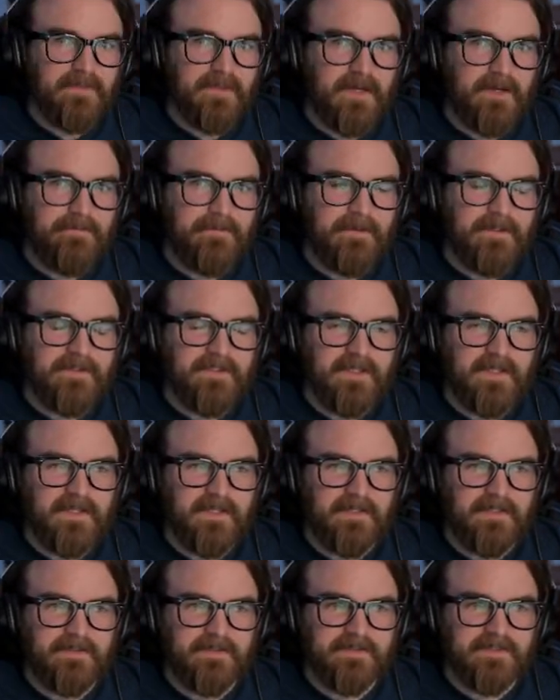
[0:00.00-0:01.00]
I feel like the
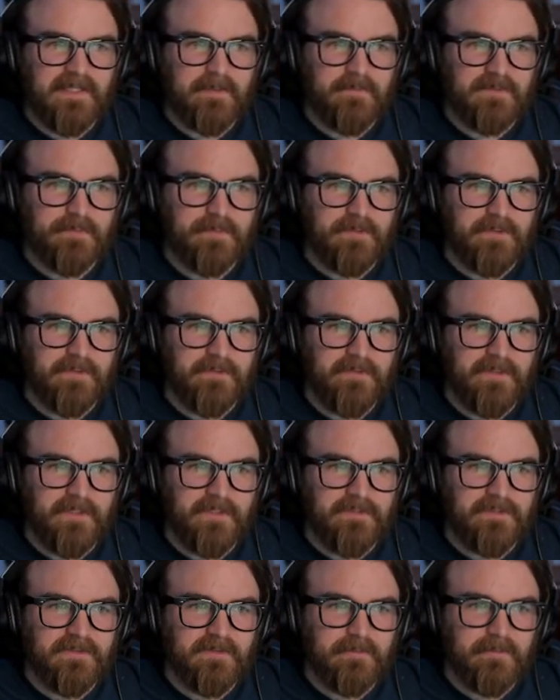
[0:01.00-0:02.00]
AI in this game is pretty
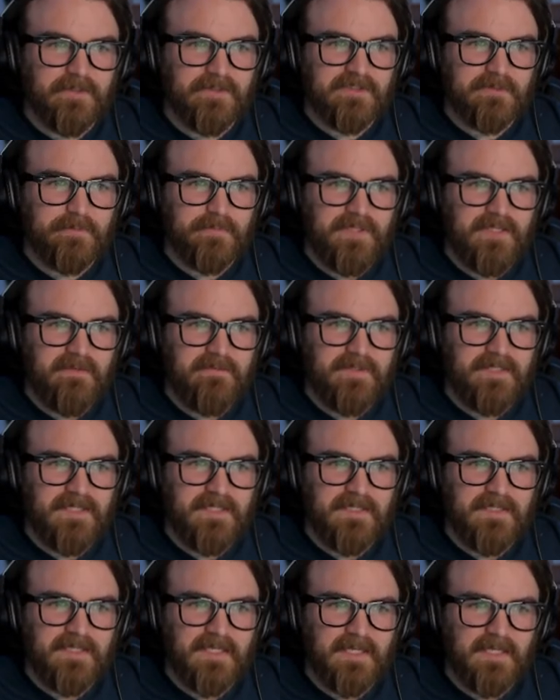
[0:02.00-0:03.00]
unique too. Most
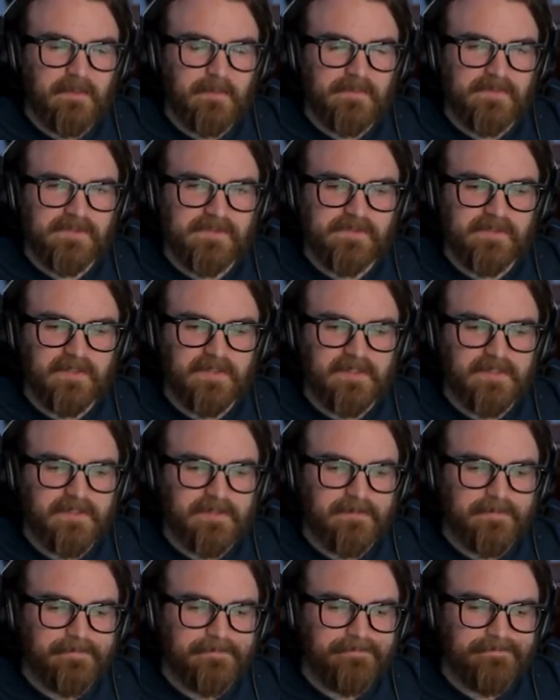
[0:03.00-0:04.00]
PvE games,
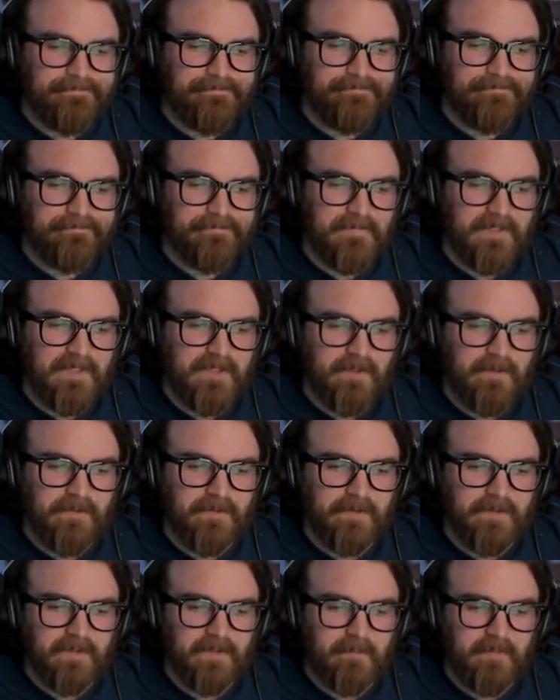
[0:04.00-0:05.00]
um, you know,
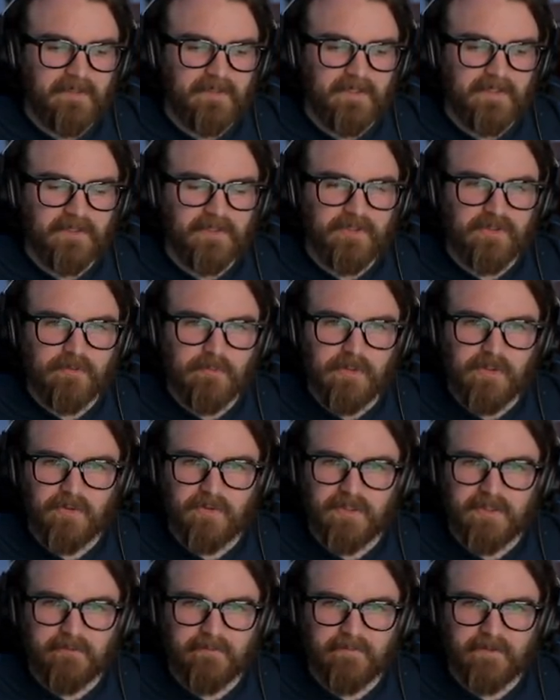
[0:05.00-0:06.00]
they're gonna be like humanoid.